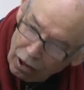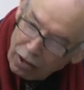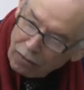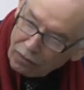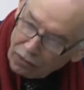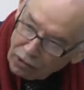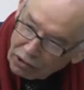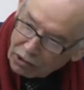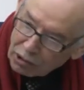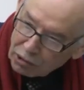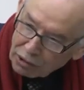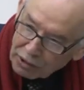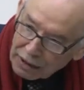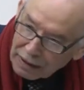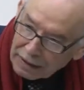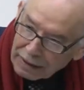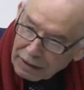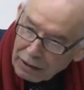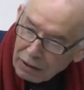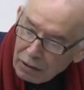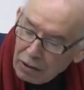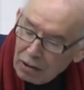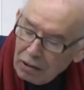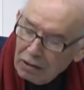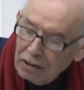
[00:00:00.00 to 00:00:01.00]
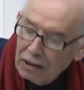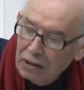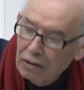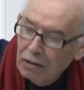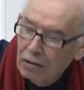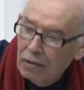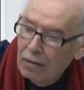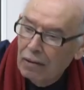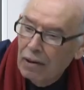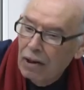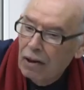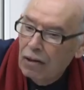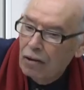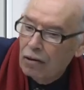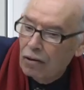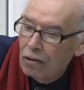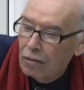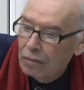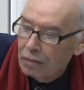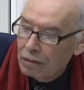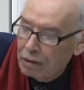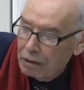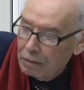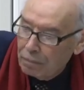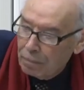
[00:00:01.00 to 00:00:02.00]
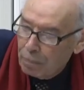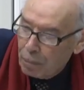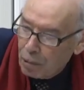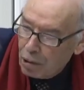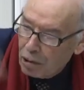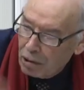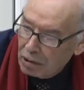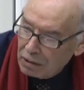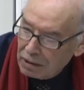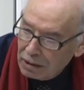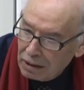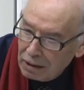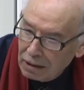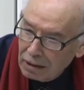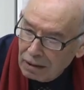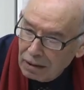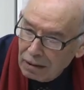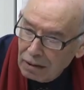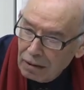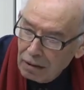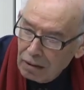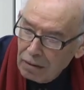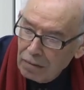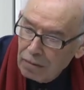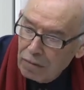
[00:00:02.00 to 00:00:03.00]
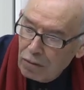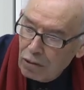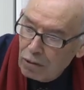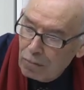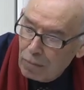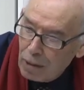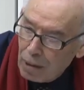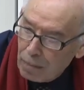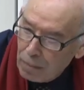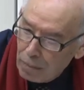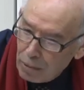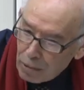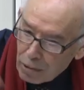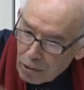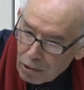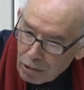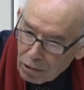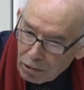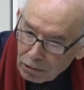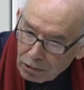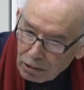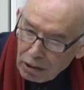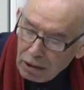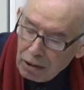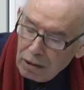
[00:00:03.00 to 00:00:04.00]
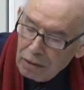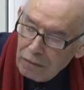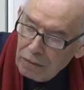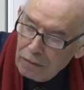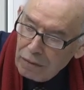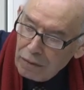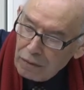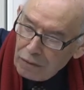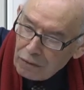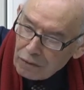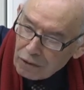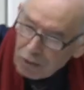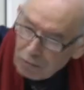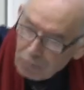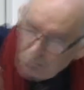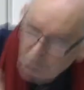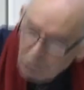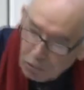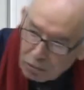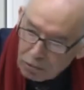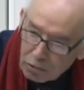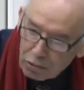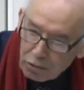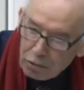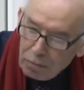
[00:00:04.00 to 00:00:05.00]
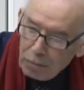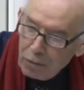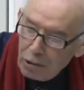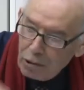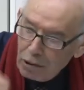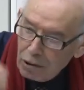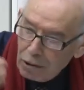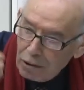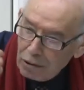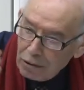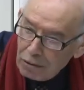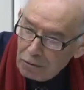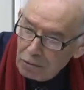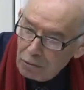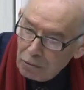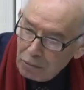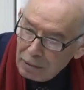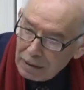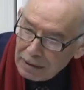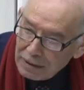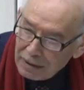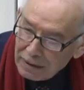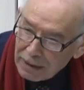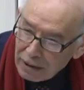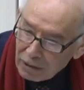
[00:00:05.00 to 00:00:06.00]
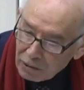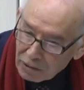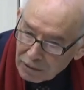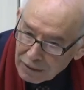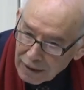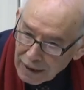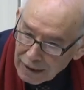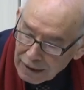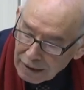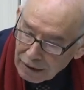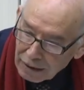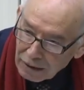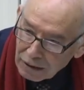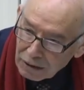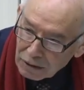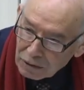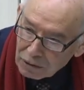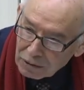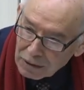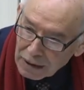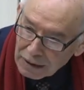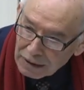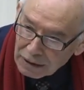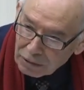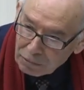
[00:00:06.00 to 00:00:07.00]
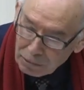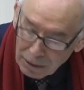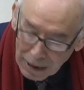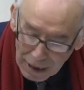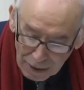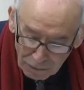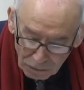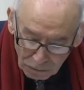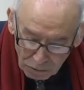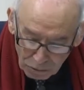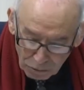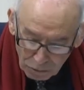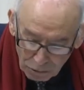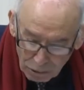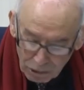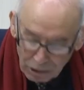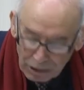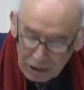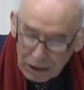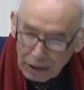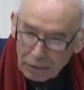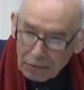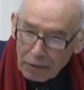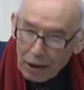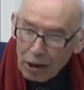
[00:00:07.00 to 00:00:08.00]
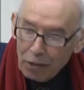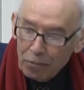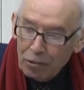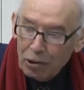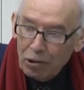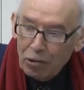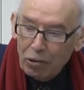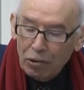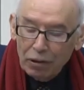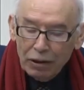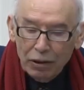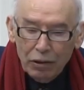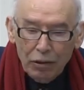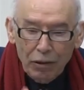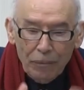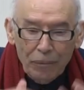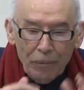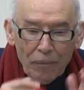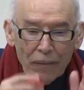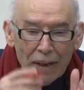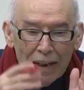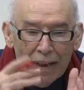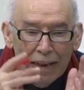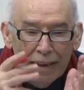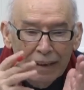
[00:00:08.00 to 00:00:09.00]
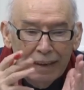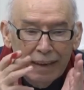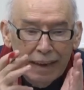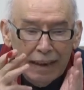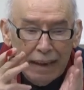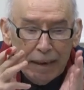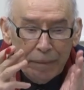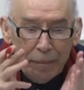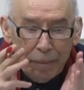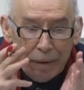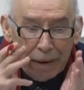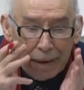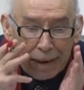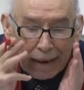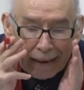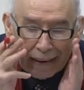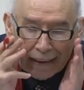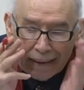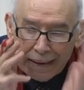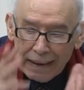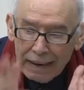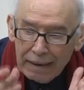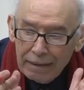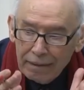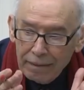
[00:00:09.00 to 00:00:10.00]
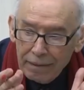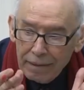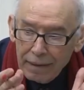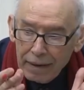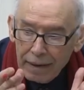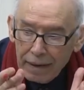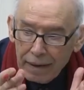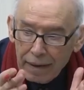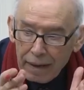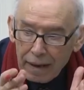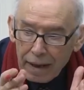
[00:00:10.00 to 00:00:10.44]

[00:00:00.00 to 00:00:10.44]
of the society, not, you know, imported from abroad, from Europe or Western society. We have to work, and we call it, you know, deliberative